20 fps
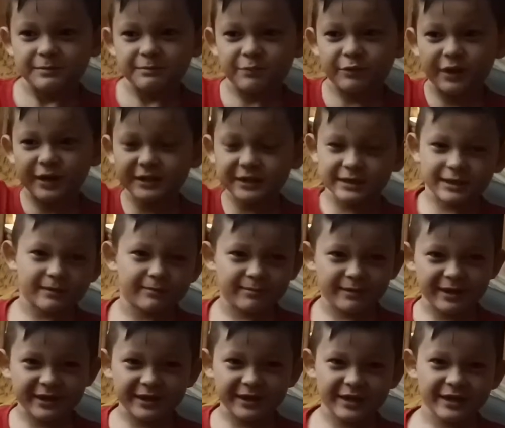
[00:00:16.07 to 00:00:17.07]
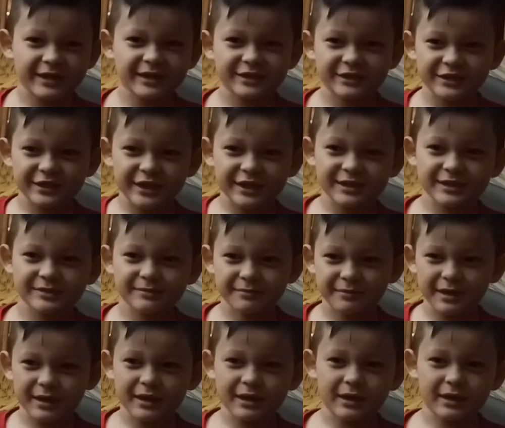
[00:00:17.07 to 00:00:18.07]
Press the applications
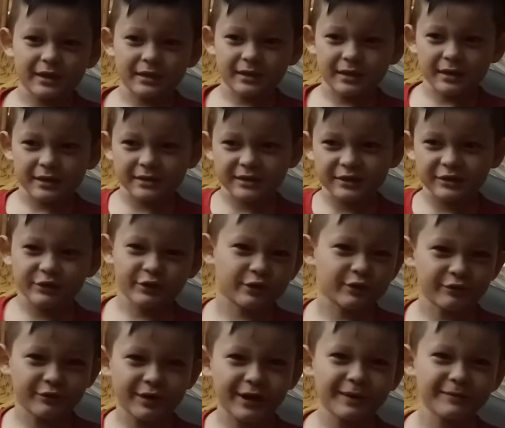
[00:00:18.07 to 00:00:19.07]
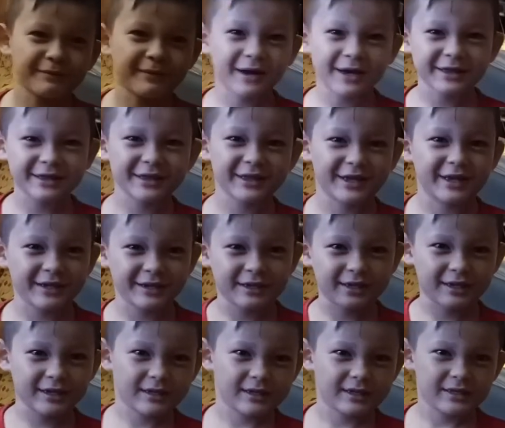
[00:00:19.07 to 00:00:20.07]
bell and the subscribe button
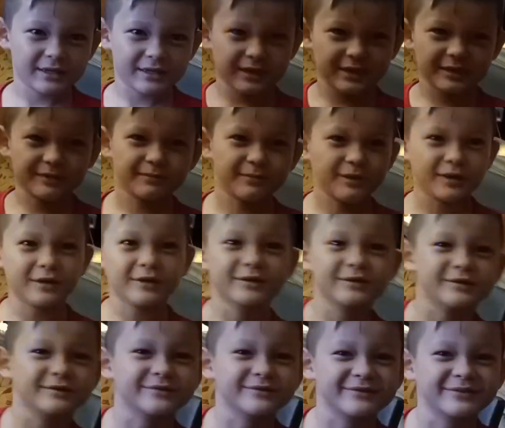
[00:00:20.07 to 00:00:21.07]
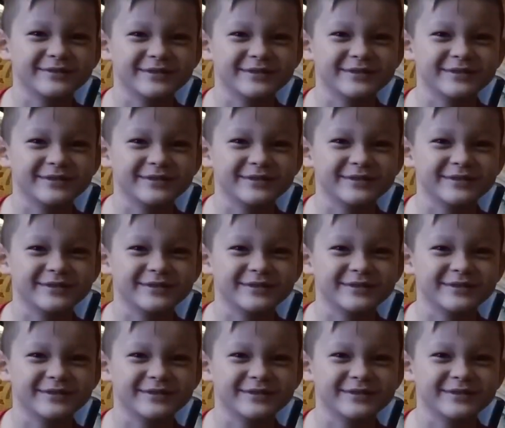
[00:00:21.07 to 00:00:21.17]
in below.